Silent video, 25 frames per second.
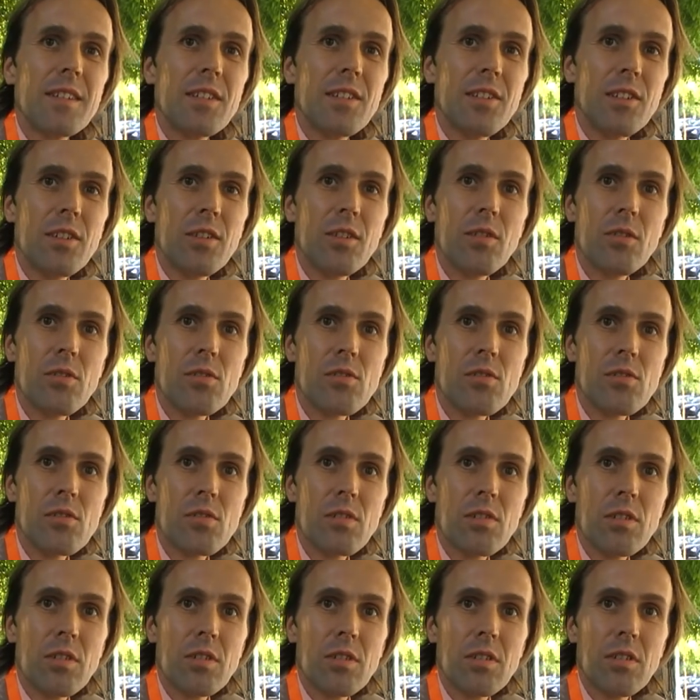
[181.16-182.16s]
used
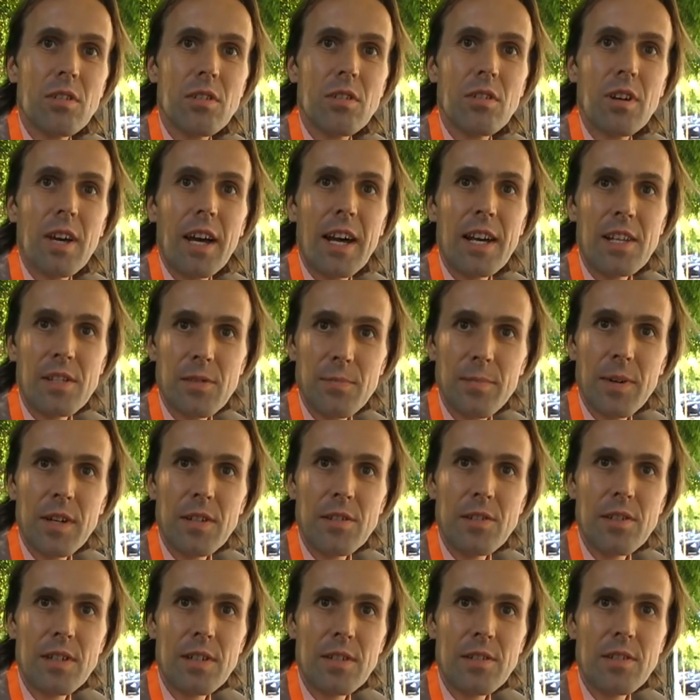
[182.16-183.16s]
as
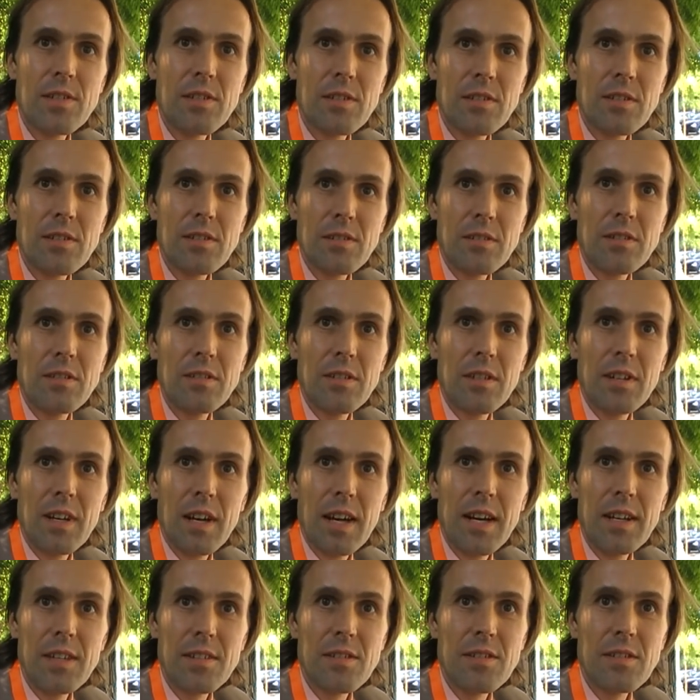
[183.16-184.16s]
much as
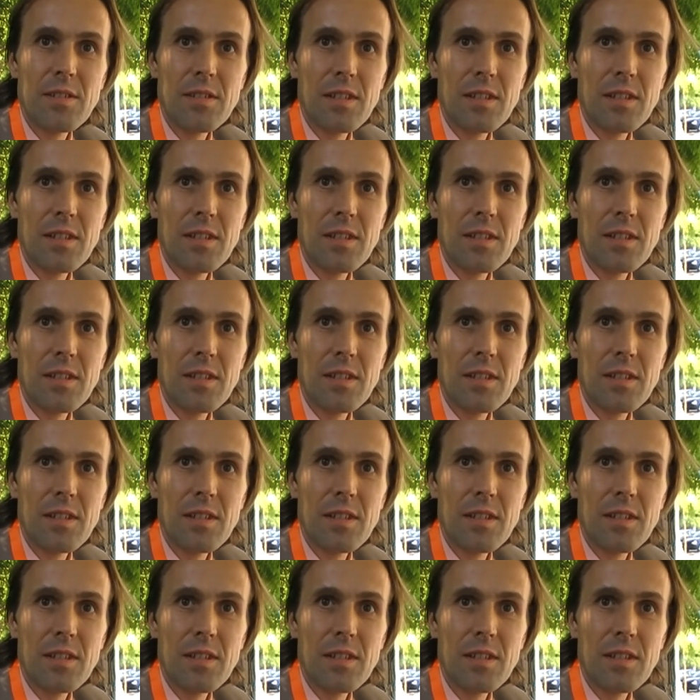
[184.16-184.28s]
as